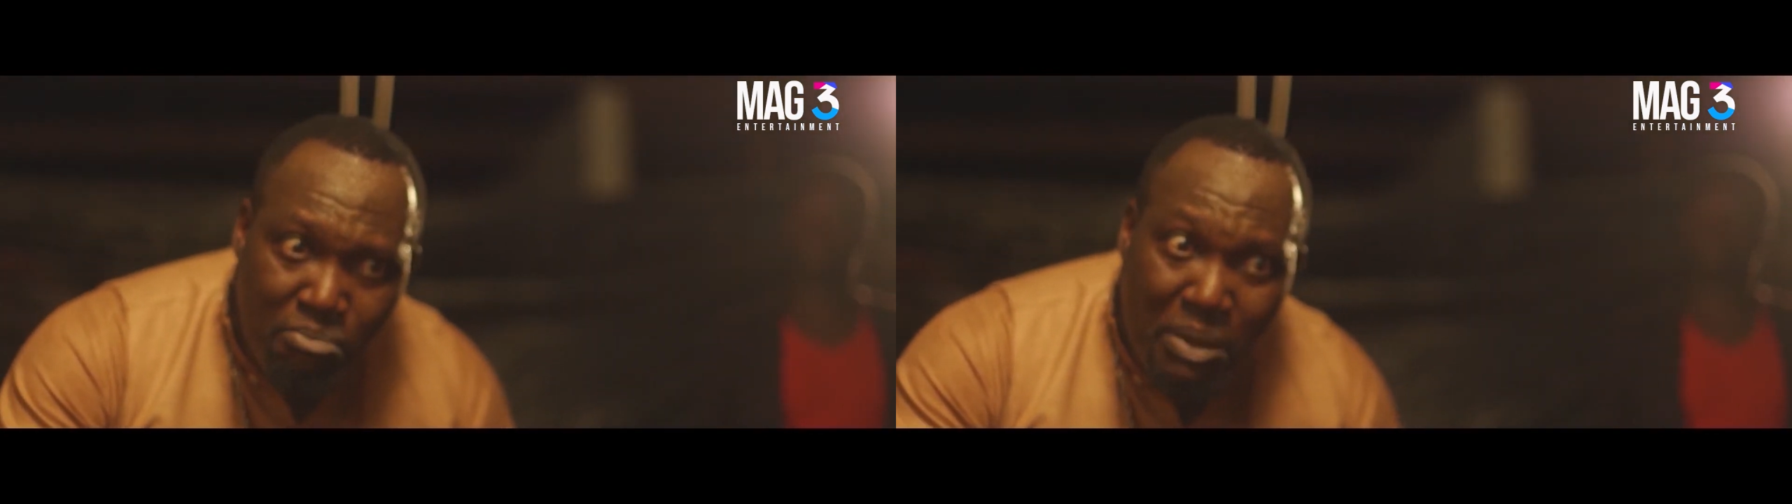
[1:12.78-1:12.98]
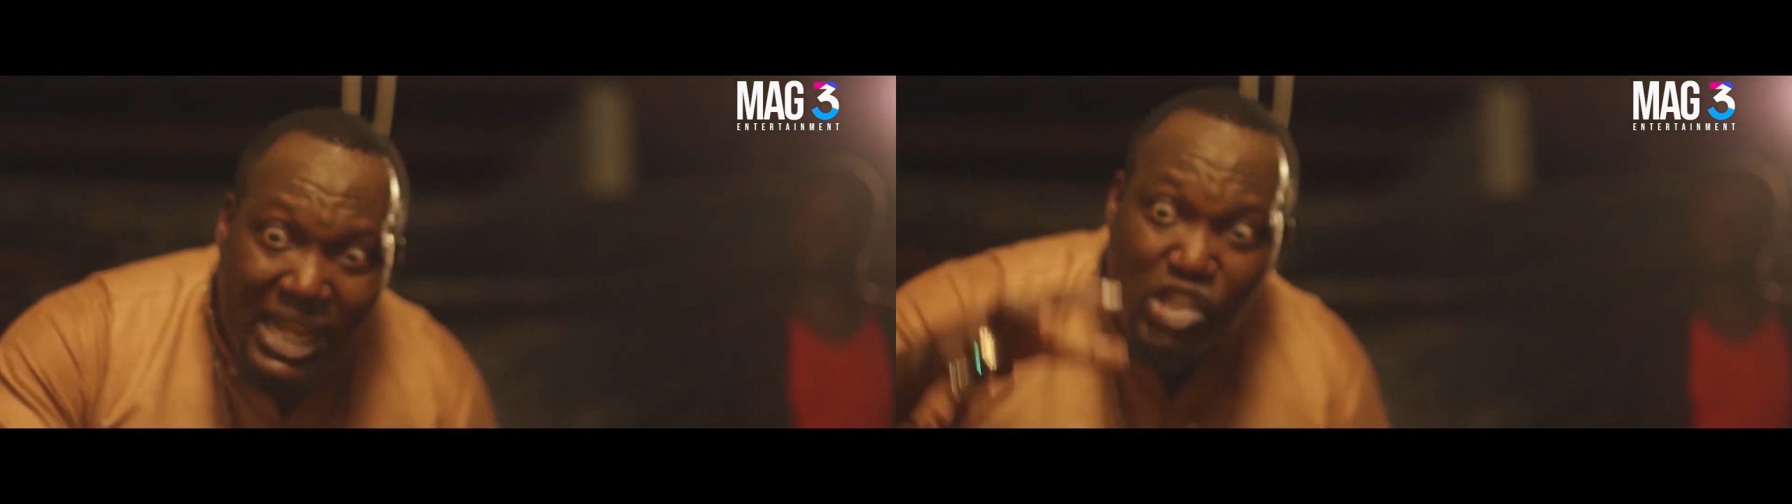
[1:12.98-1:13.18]

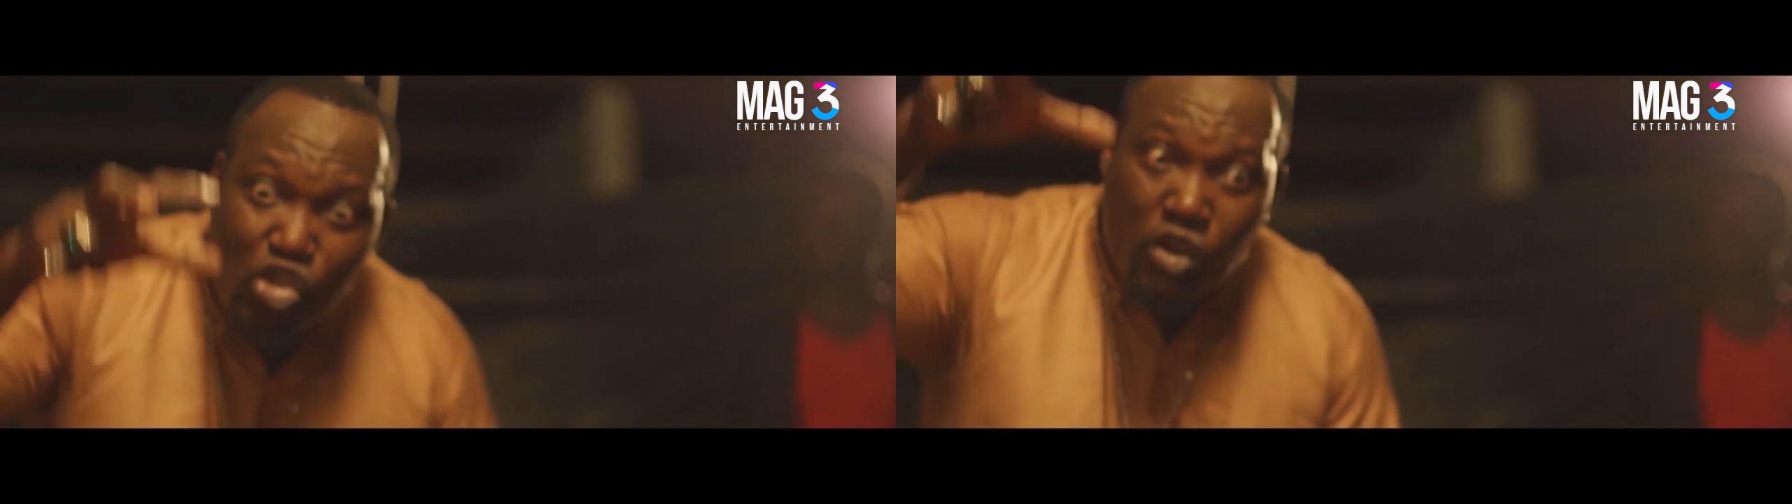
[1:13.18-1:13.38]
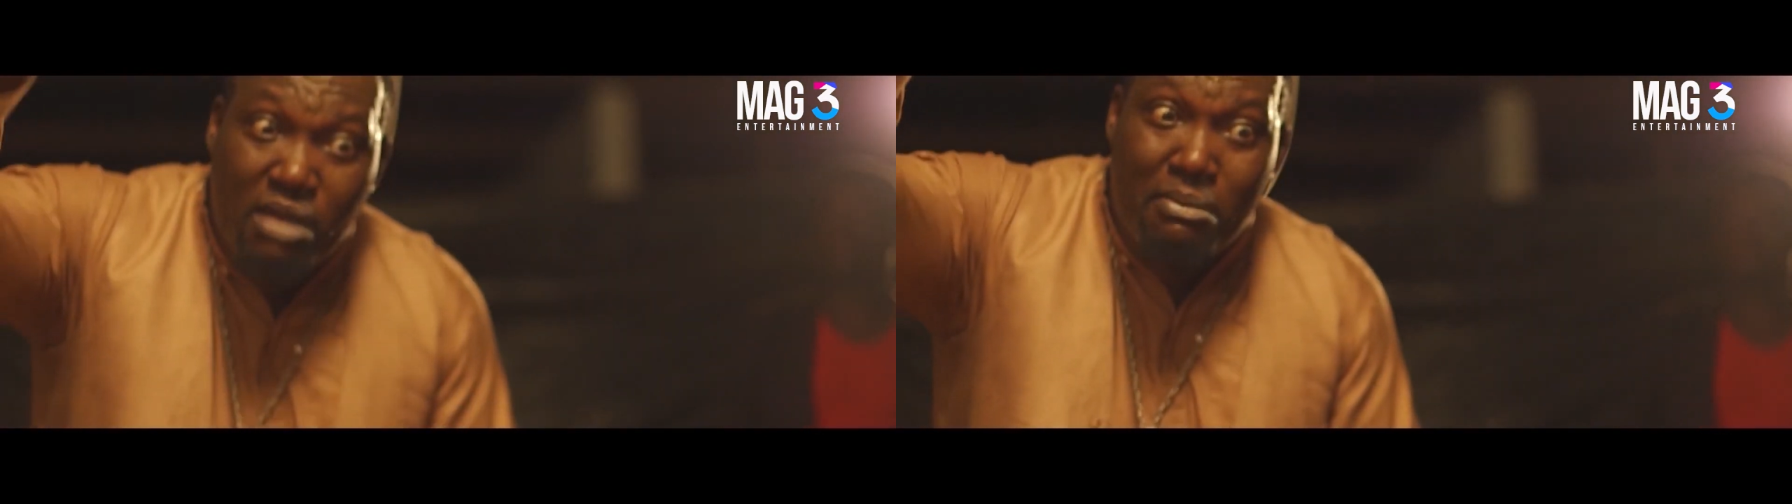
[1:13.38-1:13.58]
Plant
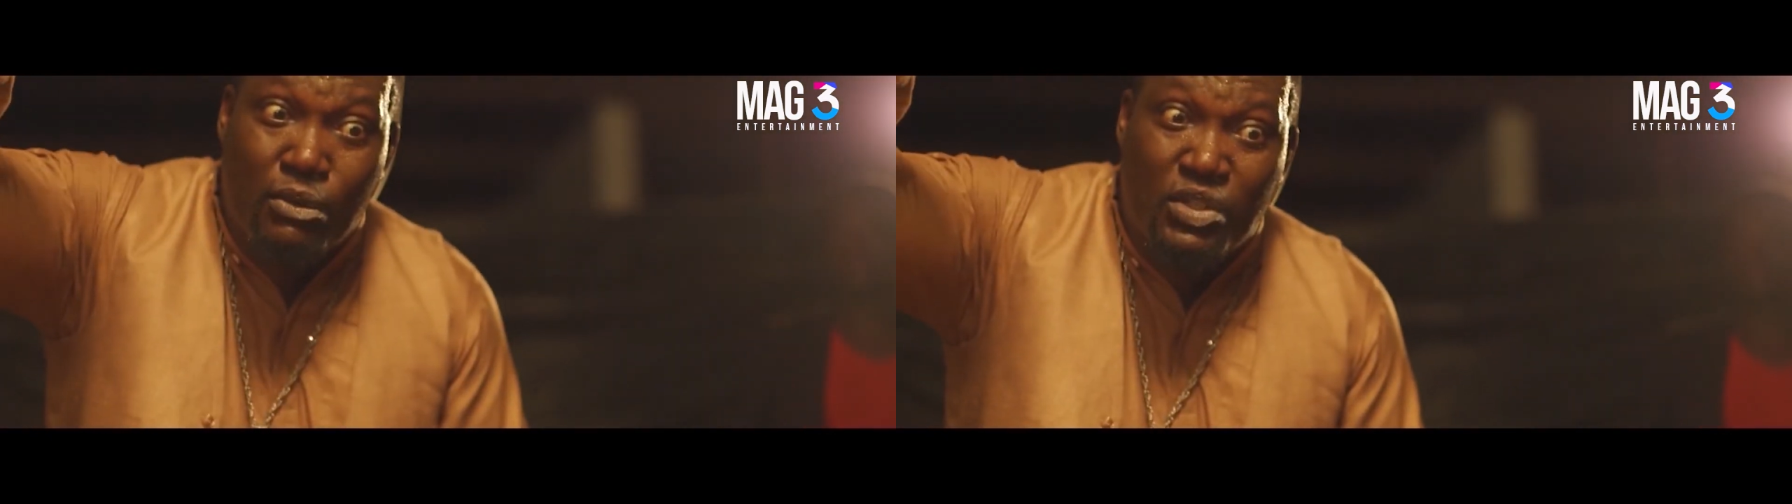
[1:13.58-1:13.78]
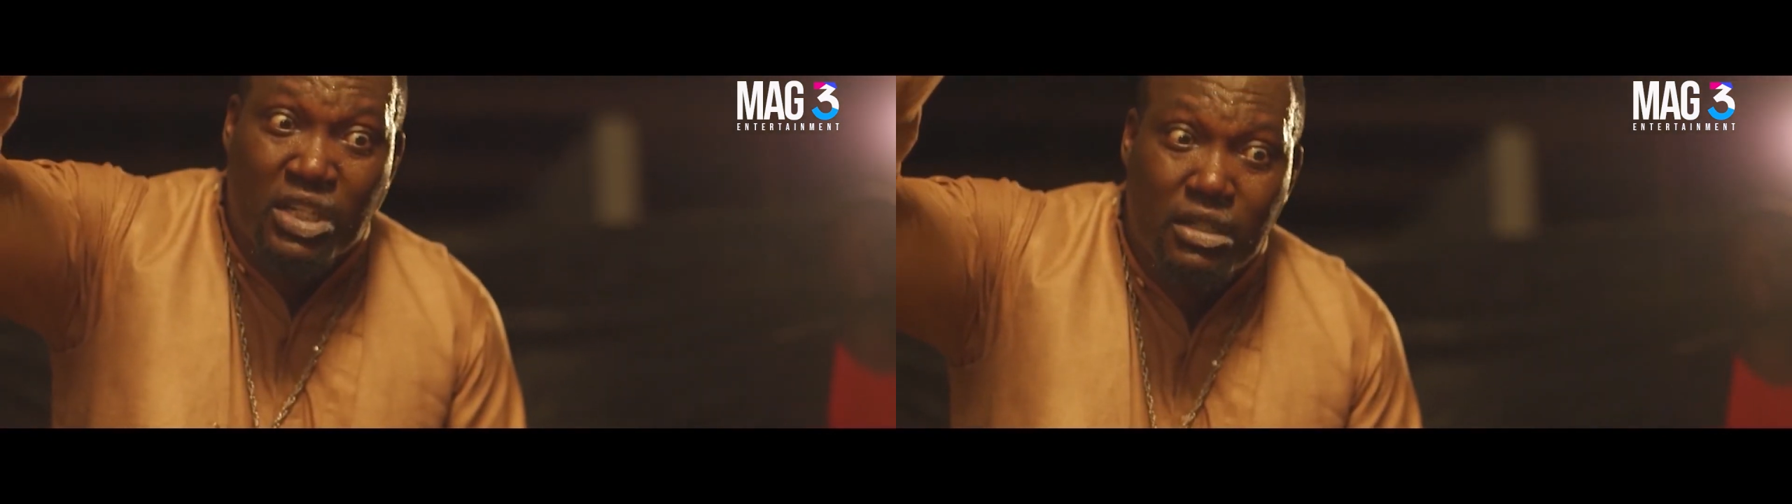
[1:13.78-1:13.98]
you on the
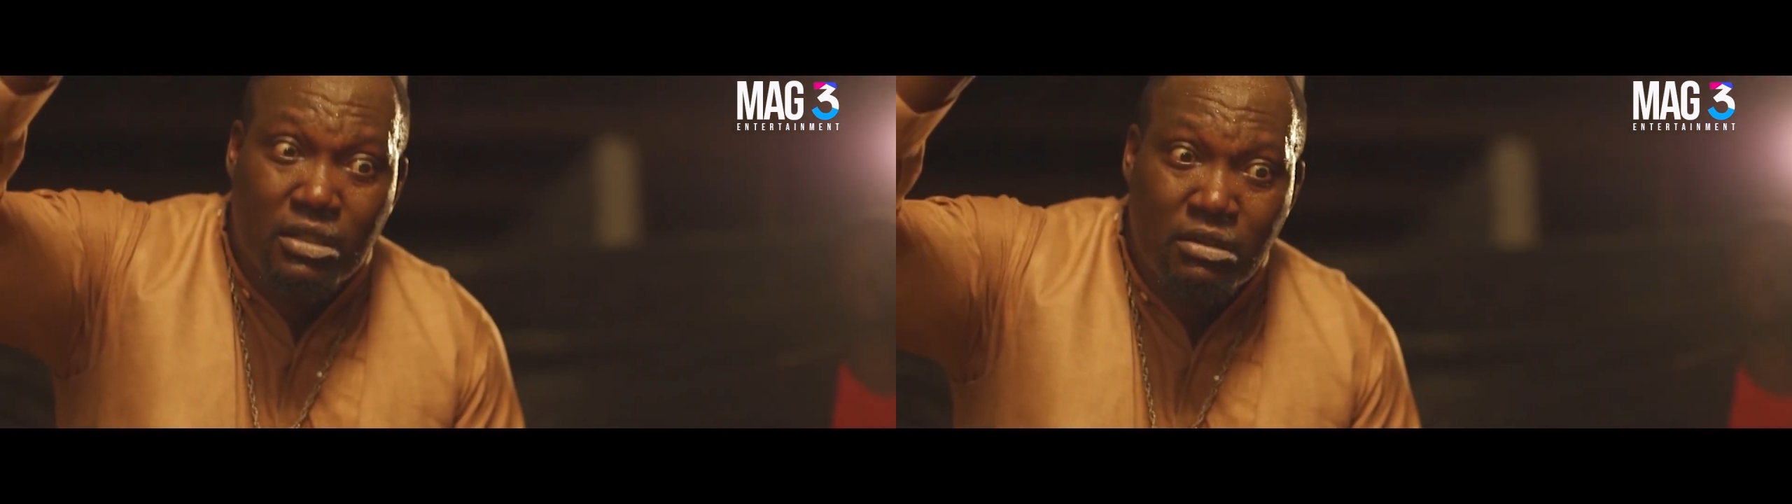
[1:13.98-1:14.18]
mountain.